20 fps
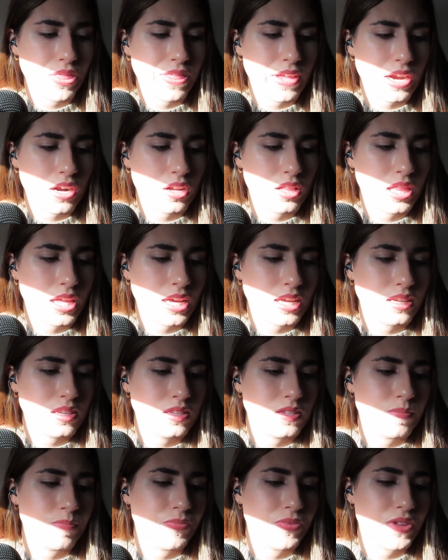with their
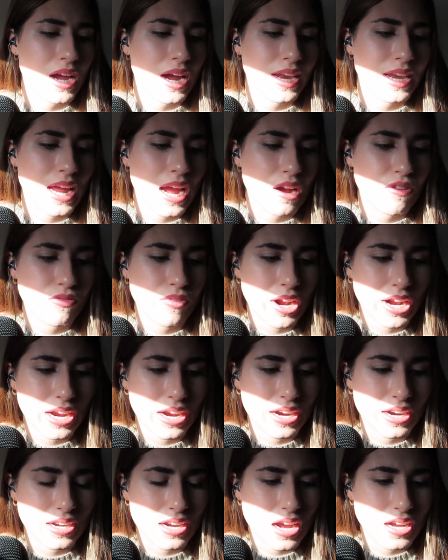clicks. I now
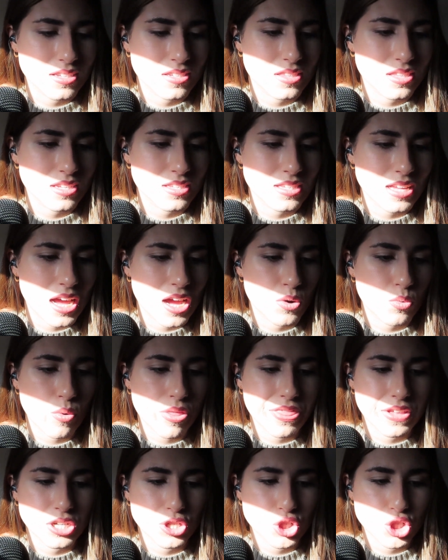recognized the sound
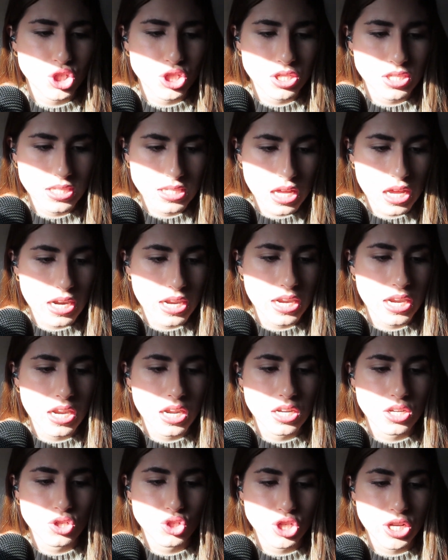with a sudden,
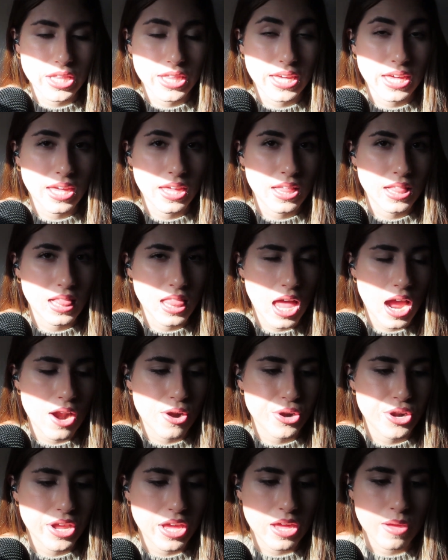chilling
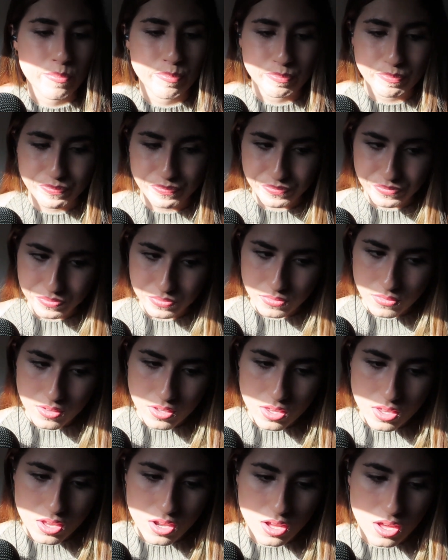clarity.
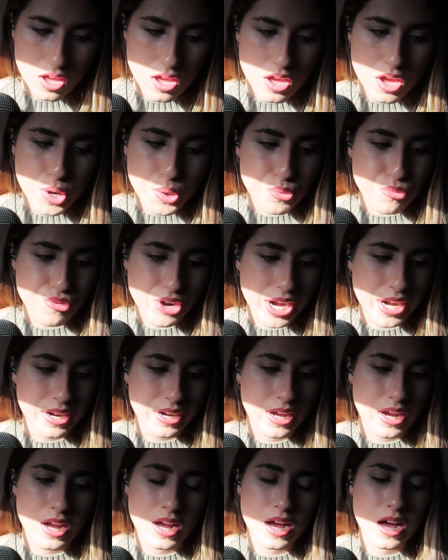
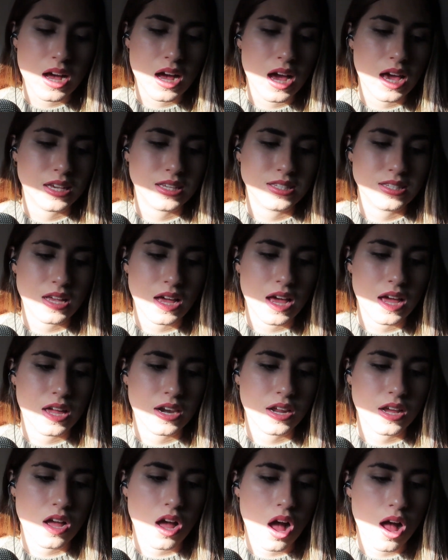Raina, I
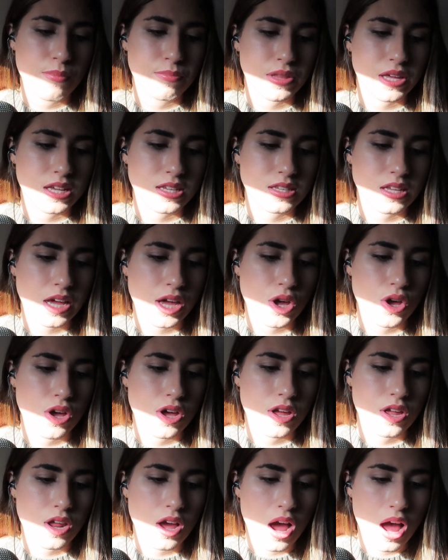said, calmly as I
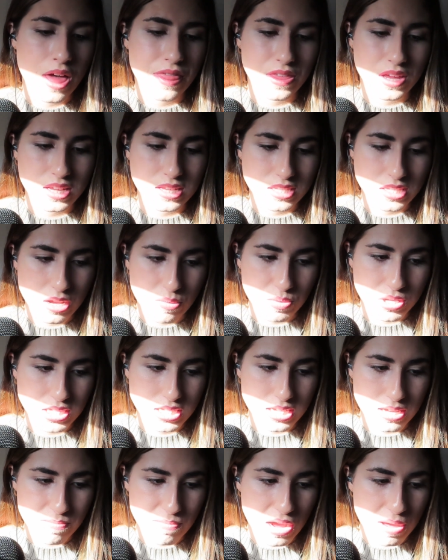could, I think
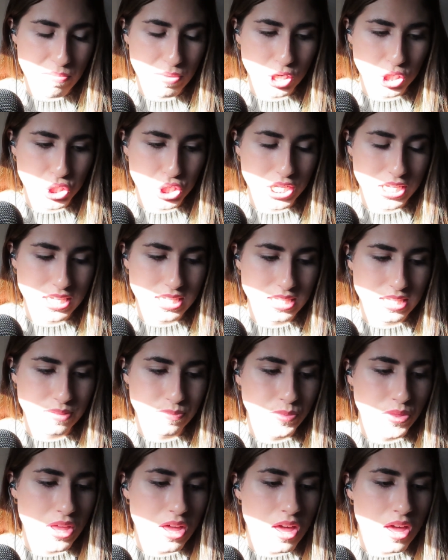someone's in my bushes.